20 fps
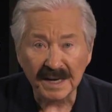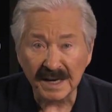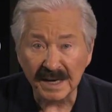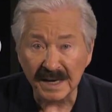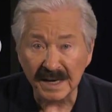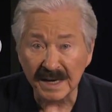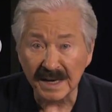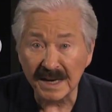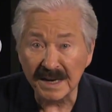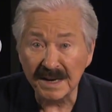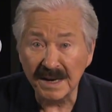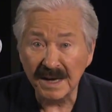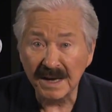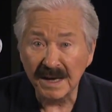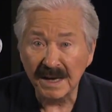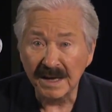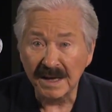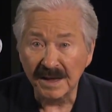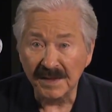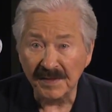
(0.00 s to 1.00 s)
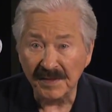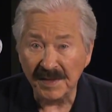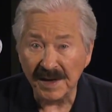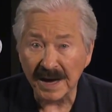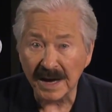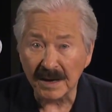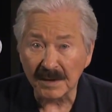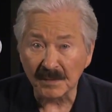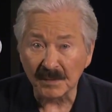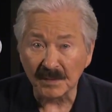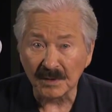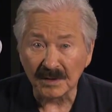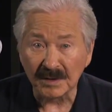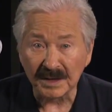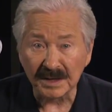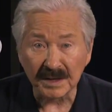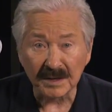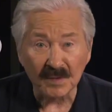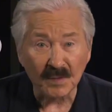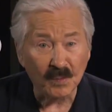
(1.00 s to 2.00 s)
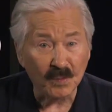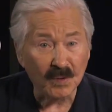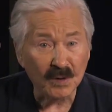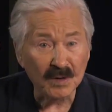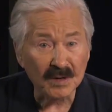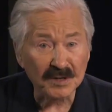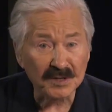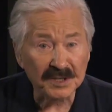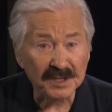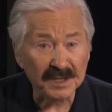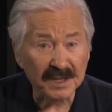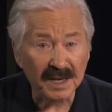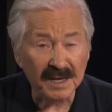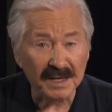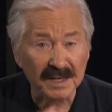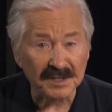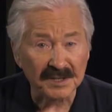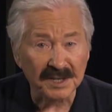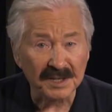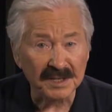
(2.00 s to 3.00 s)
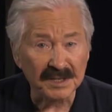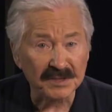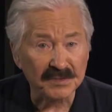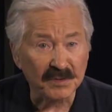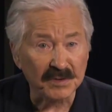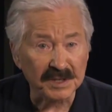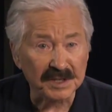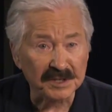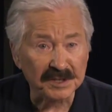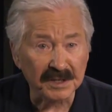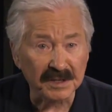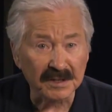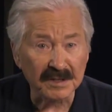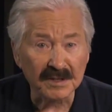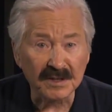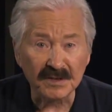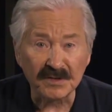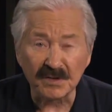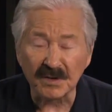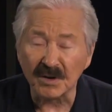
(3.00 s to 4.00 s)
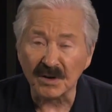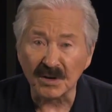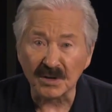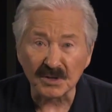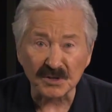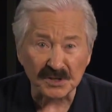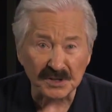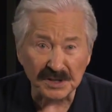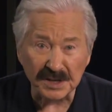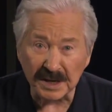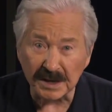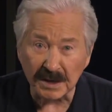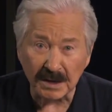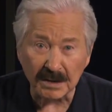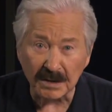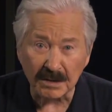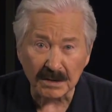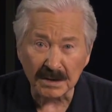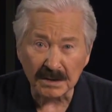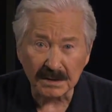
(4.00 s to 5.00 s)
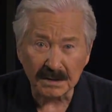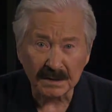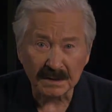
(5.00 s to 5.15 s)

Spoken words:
and that will get worse as his return draws near.